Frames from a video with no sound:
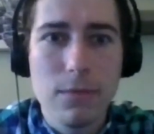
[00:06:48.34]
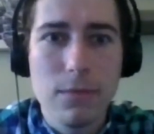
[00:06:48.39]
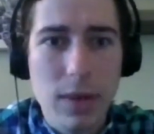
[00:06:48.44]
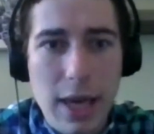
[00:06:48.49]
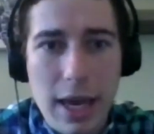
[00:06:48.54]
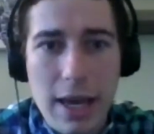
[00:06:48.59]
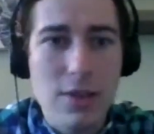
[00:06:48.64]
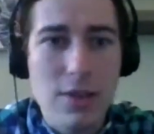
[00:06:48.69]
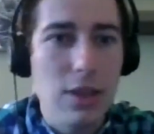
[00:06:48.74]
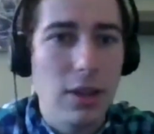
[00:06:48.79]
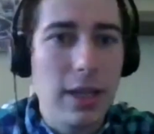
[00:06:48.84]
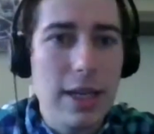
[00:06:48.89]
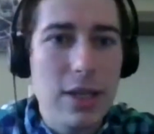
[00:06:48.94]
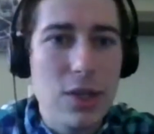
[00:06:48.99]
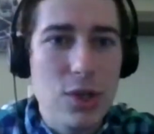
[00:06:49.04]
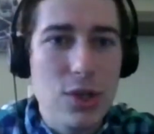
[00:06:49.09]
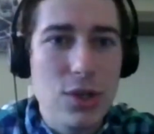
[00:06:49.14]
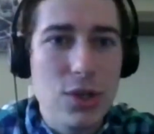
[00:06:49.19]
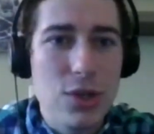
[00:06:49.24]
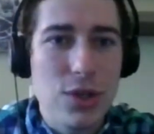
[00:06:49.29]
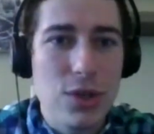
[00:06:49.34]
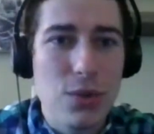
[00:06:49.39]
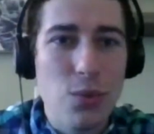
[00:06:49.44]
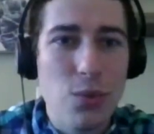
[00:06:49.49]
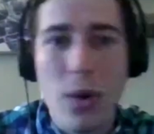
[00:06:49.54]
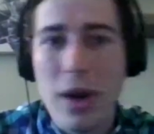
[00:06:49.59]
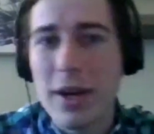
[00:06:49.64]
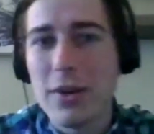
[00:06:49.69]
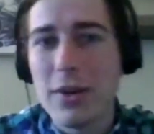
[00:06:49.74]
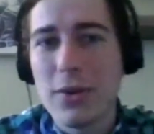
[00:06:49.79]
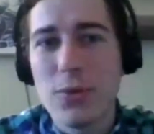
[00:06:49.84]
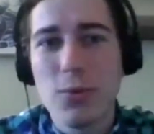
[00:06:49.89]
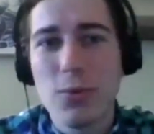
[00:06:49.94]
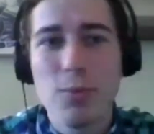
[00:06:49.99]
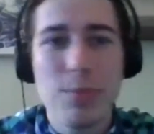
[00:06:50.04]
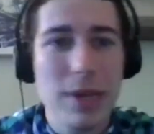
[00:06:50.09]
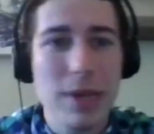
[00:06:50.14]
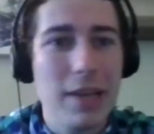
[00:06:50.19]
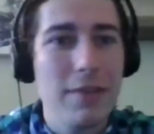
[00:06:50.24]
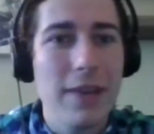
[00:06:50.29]
cancellations, and when are
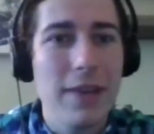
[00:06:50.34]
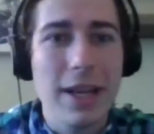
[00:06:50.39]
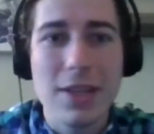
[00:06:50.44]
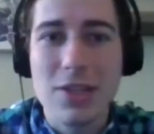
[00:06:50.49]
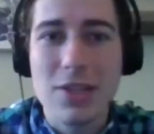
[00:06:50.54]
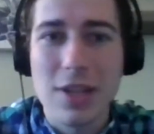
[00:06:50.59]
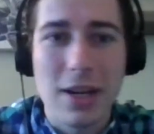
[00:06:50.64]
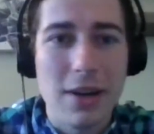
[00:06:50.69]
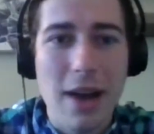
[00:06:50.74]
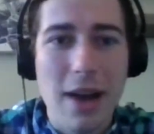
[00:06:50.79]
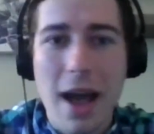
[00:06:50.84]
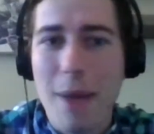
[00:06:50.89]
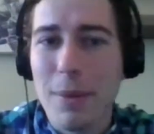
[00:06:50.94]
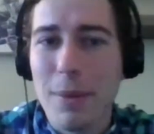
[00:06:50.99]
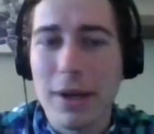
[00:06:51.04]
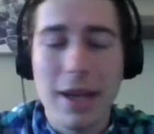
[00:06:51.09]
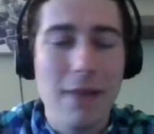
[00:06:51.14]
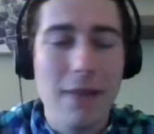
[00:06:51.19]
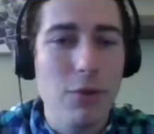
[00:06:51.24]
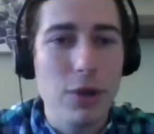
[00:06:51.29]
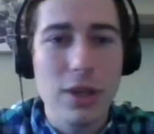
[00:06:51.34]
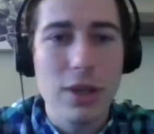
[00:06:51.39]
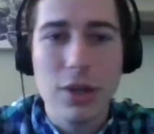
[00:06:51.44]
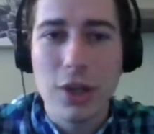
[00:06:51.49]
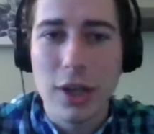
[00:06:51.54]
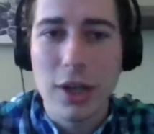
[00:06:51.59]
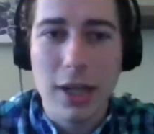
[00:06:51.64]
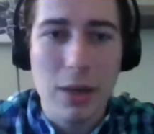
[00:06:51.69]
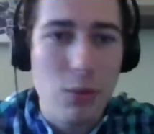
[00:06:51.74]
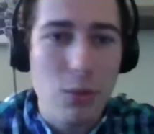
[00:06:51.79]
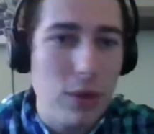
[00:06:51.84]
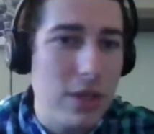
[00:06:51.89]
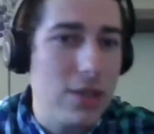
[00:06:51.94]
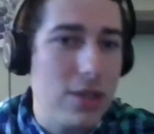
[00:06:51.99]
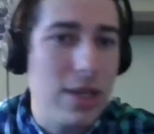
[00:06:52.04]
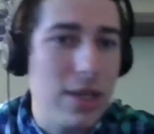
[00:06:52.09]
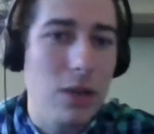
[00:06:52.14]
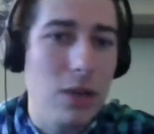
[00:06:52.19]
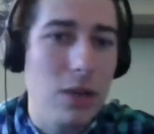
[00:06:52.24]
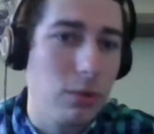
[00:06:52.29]
big events that are happening every year going to get
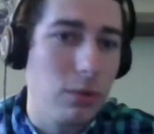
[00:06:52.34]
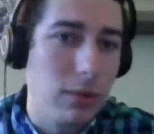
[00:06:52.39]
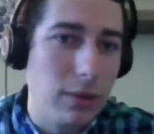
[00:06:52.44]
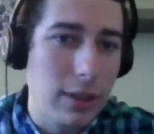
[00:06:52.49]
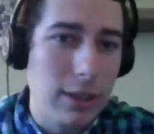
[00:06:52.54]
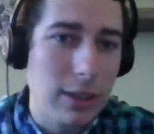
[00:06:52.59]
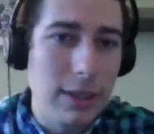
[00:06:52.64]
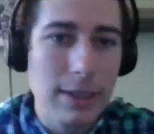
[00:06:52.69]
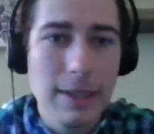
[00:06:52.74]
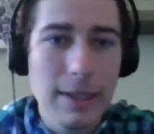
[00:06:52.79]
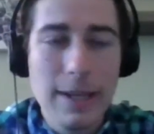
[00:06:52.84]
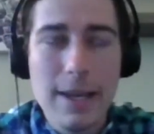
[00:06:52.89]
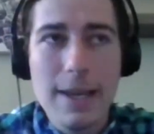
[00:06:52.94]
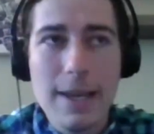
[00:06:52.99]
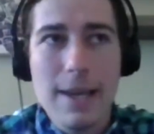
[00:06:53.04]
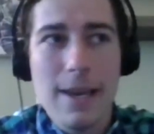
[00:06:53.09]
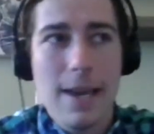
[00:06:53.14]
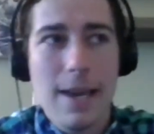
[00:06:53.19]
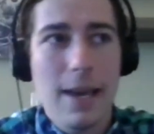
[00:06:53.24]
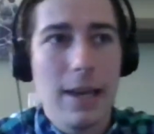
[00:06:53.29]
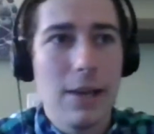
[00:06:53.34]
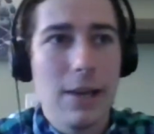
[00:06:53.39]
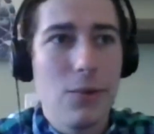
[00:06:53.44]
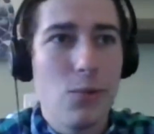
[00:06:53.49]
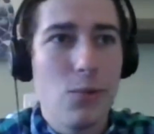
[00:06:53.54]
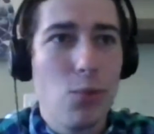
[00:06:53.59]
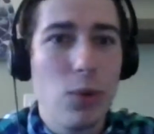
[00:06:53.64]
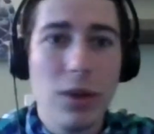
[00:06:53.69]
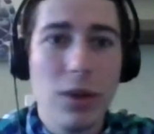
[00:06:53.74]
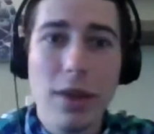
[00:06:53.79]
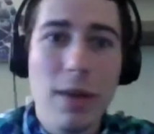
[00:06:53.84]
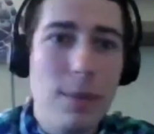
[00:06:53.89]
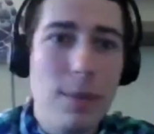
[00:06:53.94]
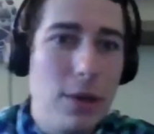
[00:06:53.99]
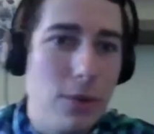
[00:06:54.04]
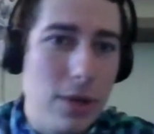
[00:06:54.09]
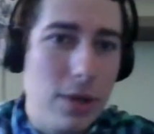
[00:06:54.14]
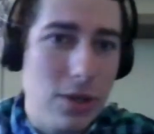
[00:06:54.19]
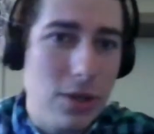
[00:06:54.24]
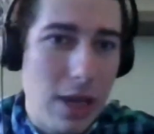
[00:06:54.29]
rescheduled, and will they be
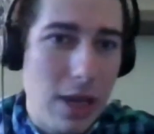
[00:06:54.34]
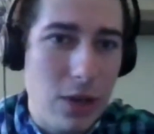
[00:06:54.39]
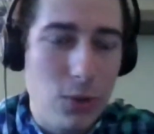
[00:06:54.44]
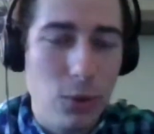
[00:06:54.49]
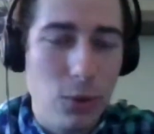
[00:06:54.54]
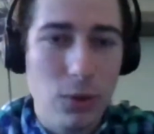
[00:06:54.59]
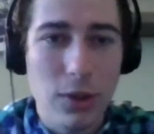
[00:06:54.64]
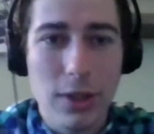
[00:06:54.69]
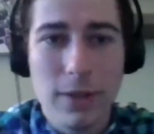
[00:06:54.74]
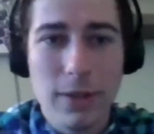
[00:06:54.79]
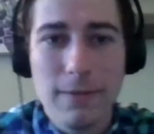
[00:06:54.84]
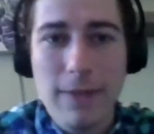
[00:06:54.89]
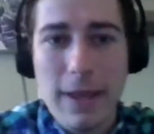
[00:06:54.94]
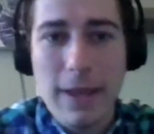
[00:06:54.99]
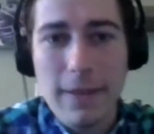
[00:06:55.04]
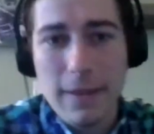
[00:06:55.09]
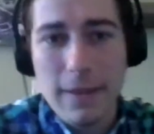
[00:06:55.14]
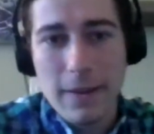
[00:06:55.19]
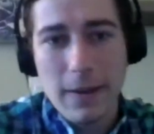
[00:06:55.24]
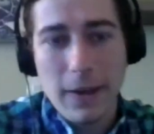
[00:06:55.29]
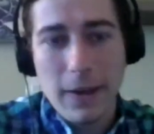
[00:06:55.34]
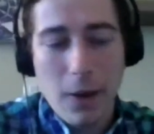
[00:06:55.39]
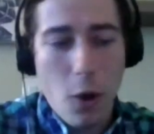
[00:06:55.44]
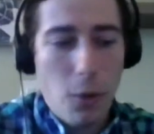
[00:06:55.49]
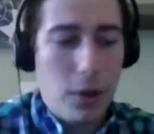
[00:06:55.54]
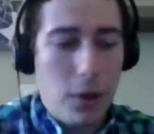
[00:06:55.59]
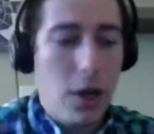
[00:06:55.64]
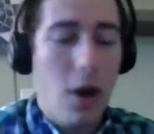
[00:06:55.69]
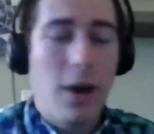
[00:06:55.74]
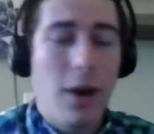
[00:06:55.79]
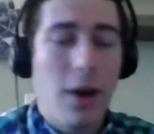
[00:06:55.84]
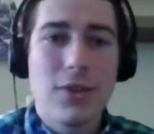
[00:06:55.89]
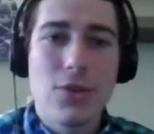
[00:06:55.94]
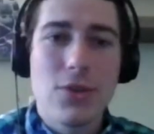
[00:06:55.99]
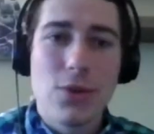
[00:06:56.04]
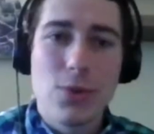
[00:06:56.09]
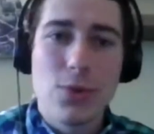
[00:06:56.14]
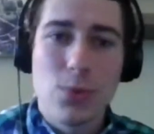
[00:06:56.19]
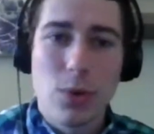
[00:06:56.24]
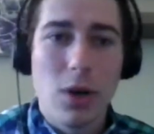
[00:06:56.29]
rescheduled, and then like all the
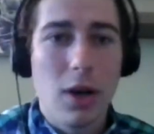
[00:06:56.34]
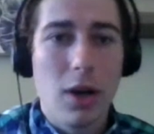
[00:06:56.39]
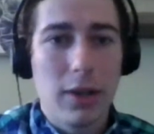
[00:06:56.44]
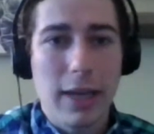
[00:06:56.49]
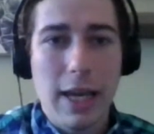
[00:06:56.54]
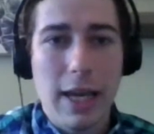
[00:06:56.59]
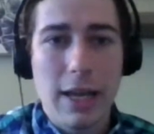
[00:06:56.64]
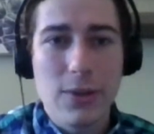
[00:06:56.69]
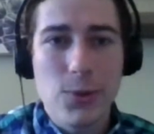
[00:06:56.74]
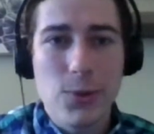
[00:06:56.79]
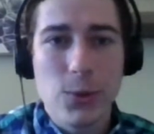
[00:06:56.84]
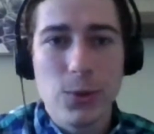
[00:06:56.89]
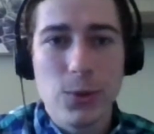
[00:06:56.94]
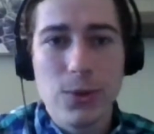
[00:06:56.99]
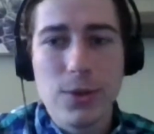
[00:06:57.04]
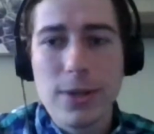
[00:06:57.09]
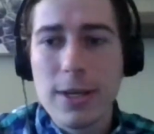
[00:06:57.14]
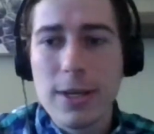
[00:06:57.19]
concerts were all canceled.